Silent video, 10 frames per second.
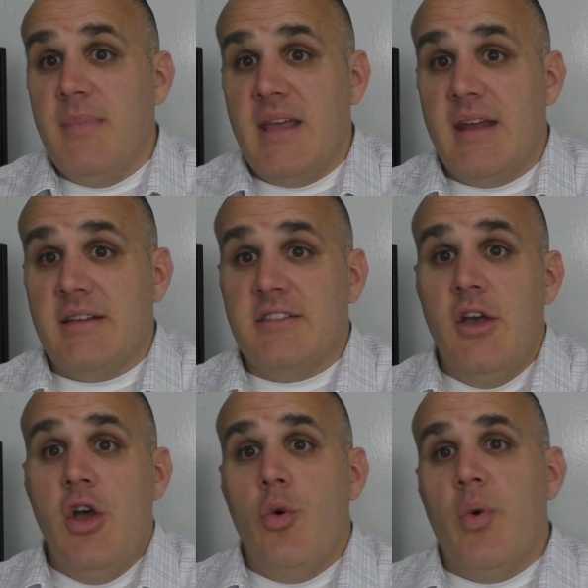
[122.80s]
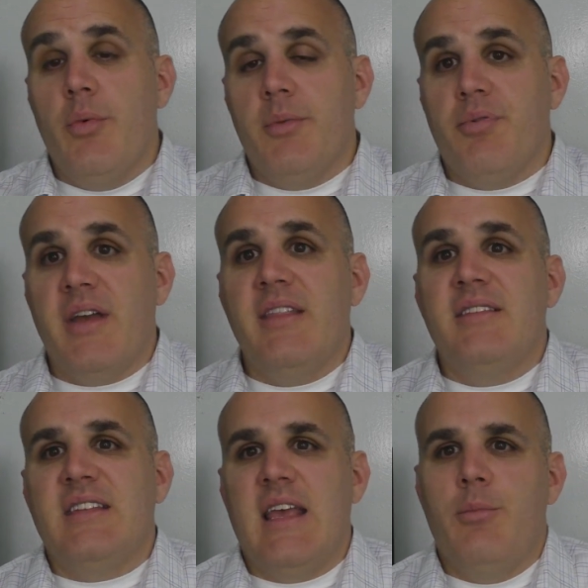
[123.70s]
meetings, we would bring in the
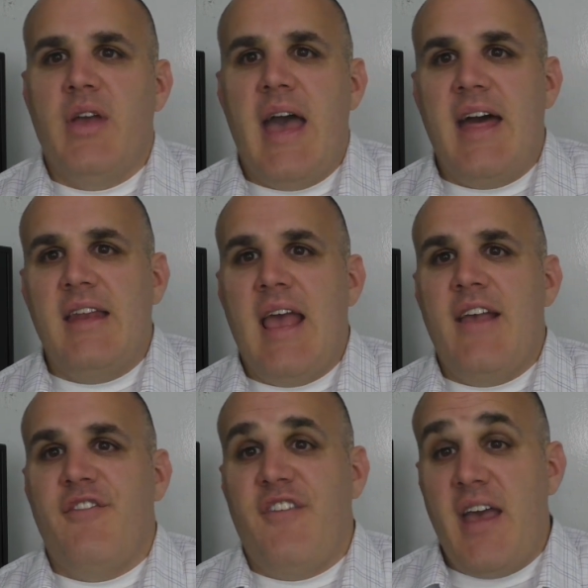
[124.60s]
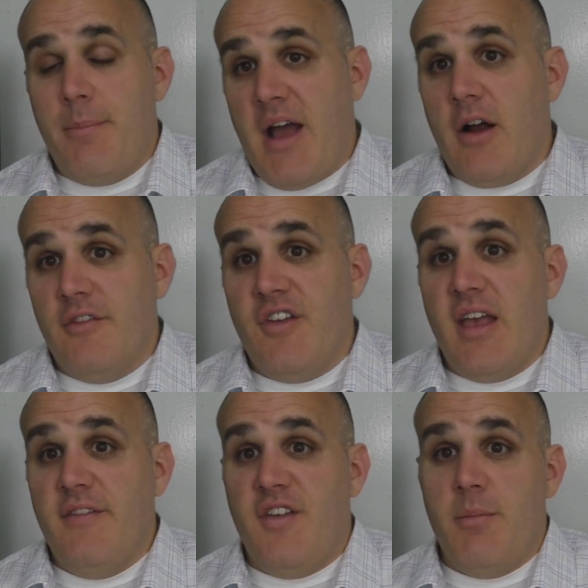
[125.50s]
team. We had a fan-powered
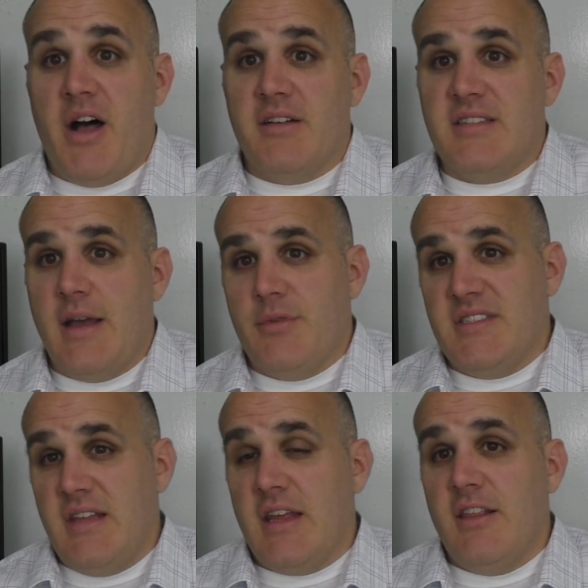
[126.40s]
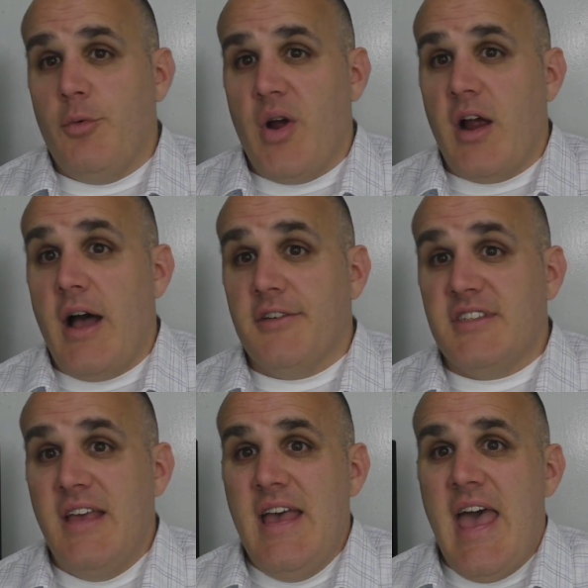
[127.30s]
VAV box that was sitting in the
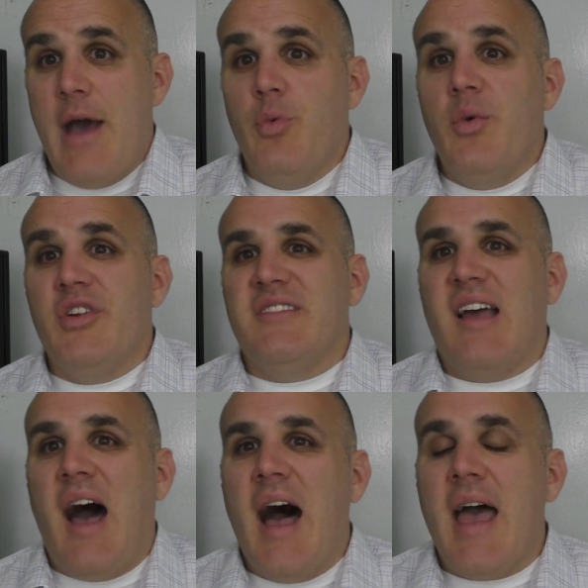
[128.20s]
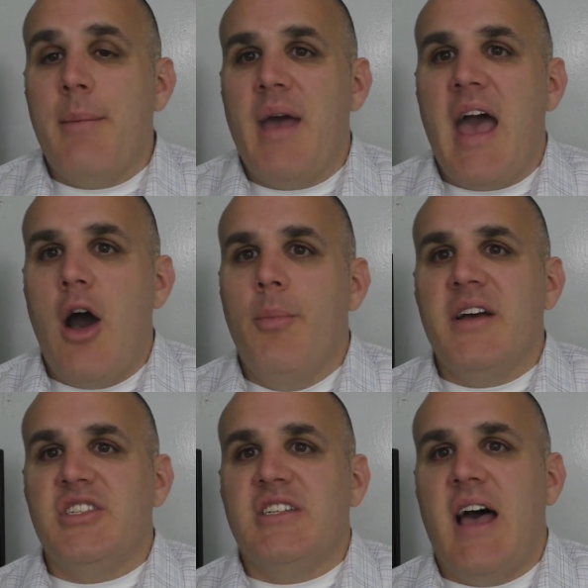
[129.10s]
warehouse, and we would time how
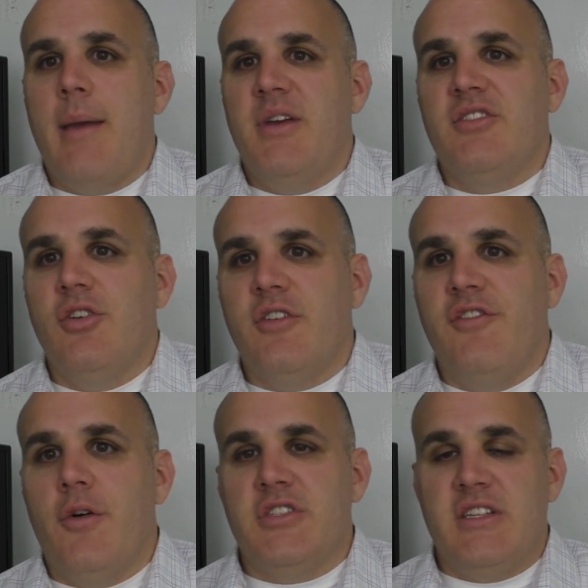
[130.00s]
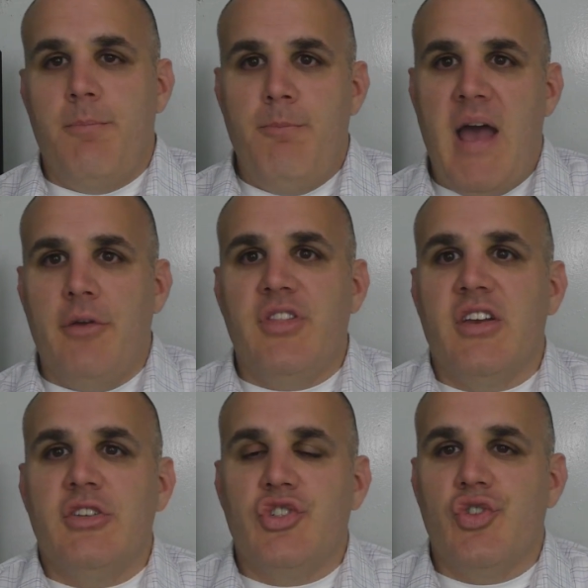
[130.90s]
much time it took folks to mount the
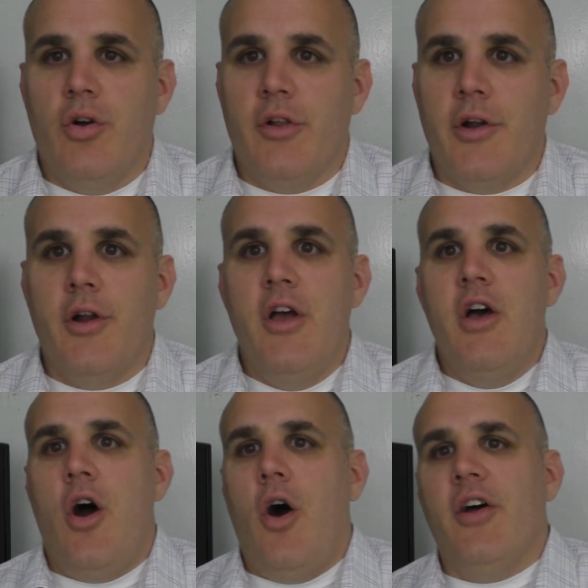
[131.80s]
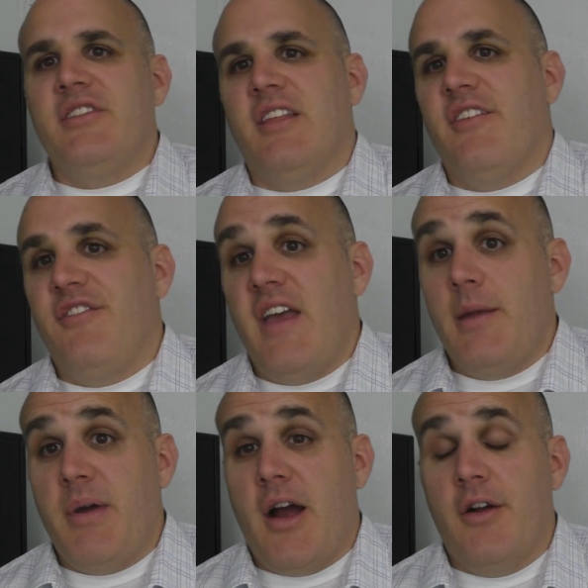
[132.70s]
controller onto the
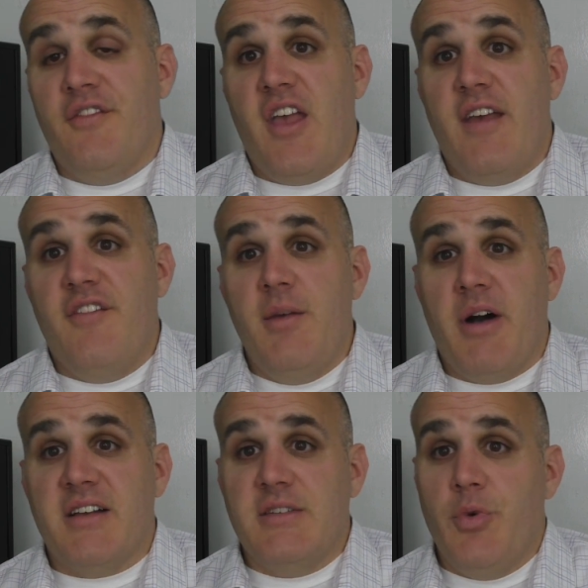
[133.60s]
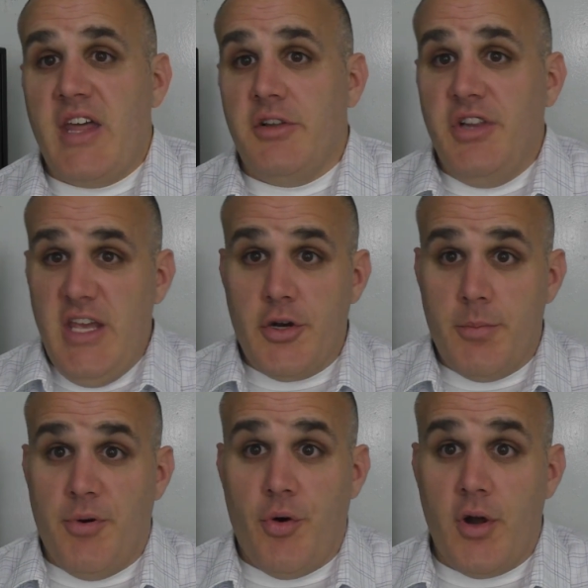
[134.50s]
fan-powered VAV box. And we had a
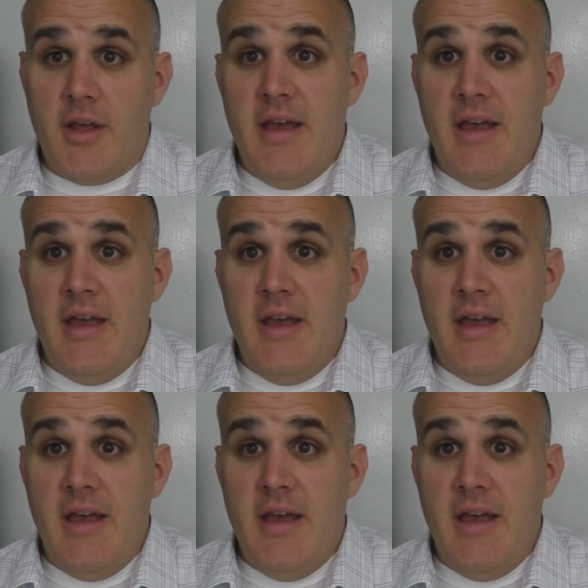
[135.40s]
leaderboard